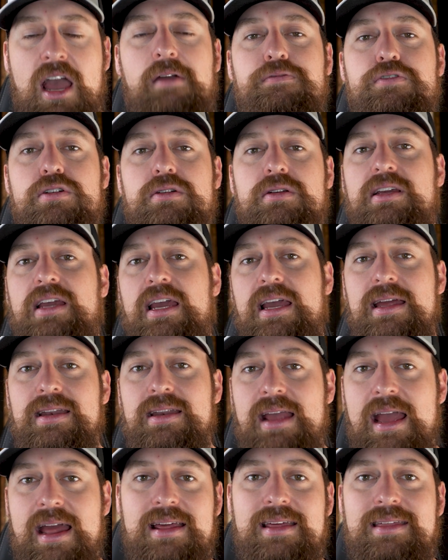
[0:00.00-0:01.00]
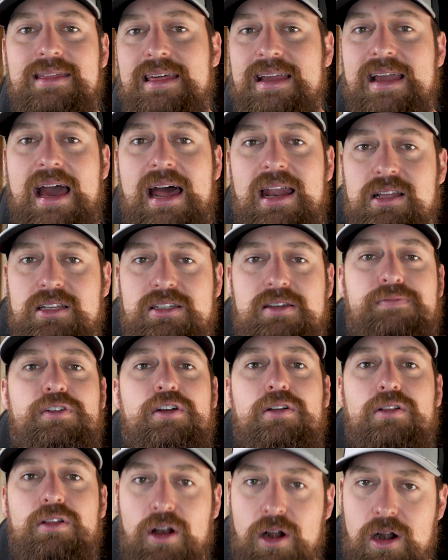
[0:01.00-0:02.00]
If you're getting anything out of this, if
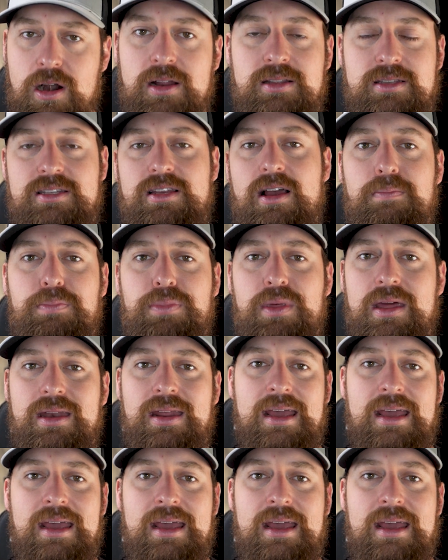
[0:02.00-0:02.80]
you're learning something,